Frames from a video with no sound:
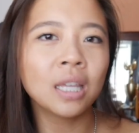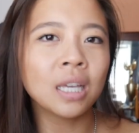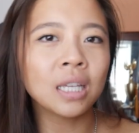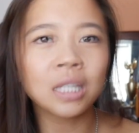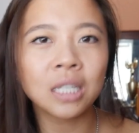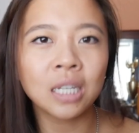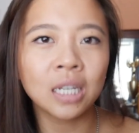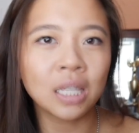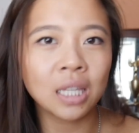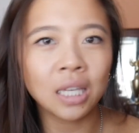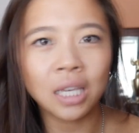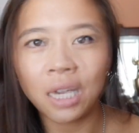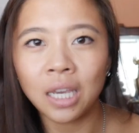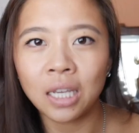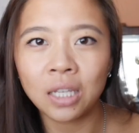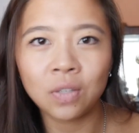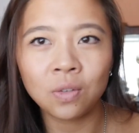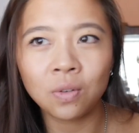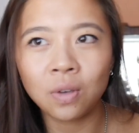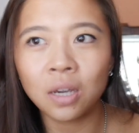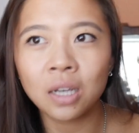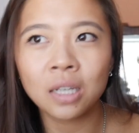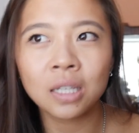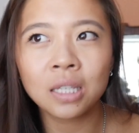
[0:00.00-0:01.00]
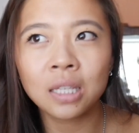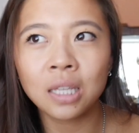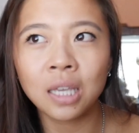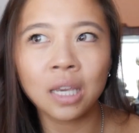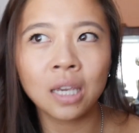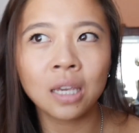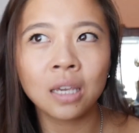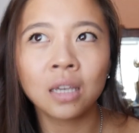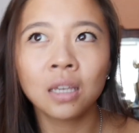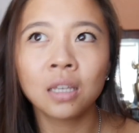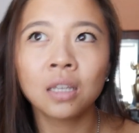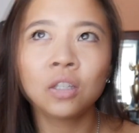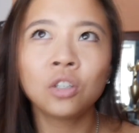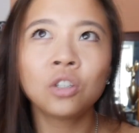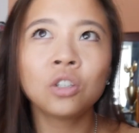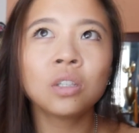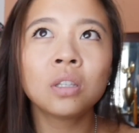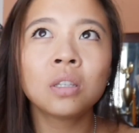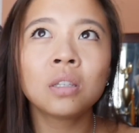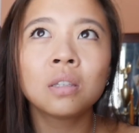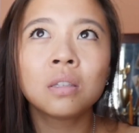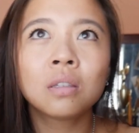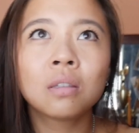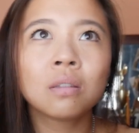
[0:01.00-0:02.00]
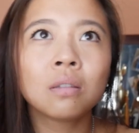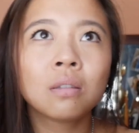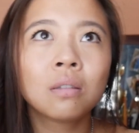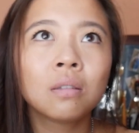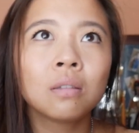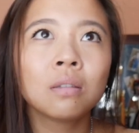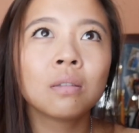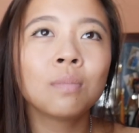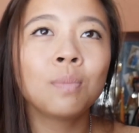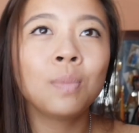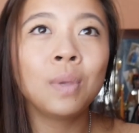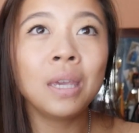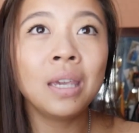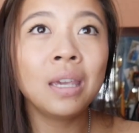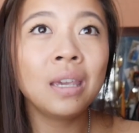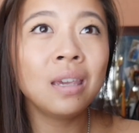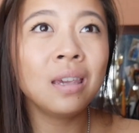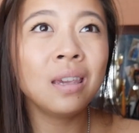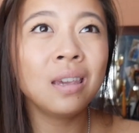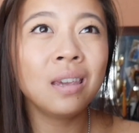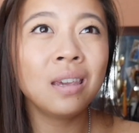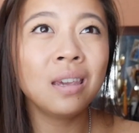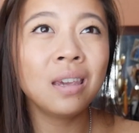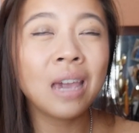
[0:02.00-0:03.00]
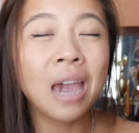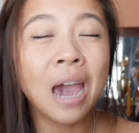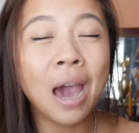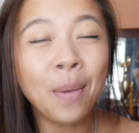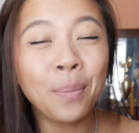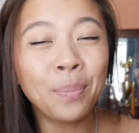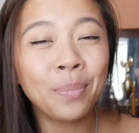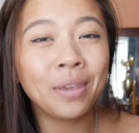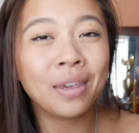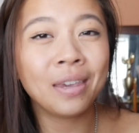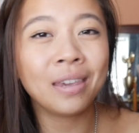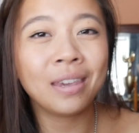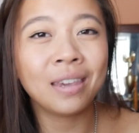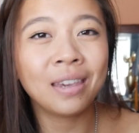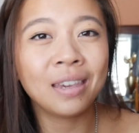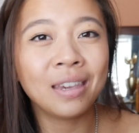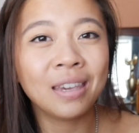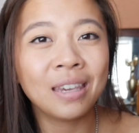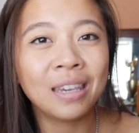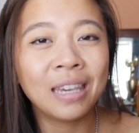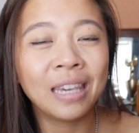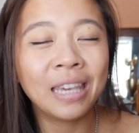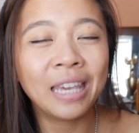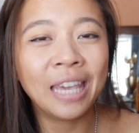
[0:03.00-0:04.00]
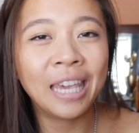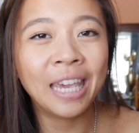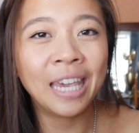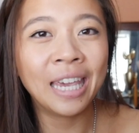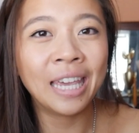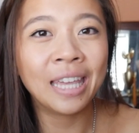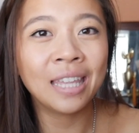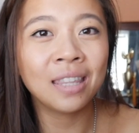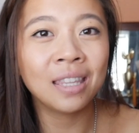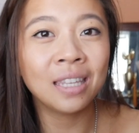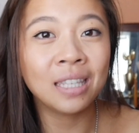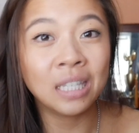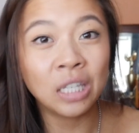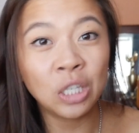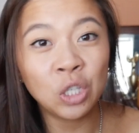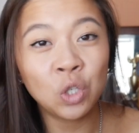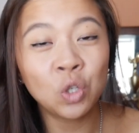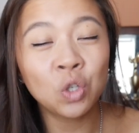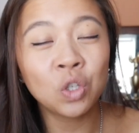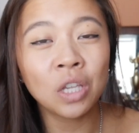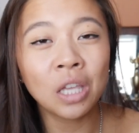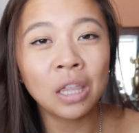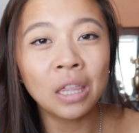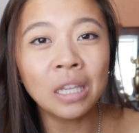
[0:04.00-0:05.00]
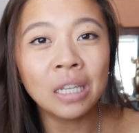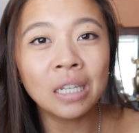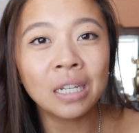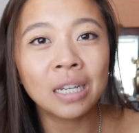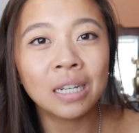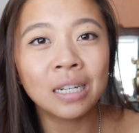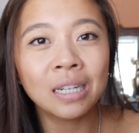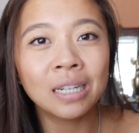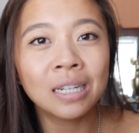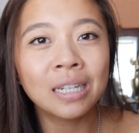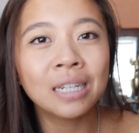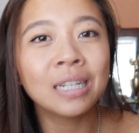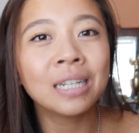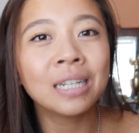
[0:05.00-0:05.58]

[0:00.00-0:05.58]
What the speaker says: That's not the case, you guys. Like, just be happy. And it's easier said than done.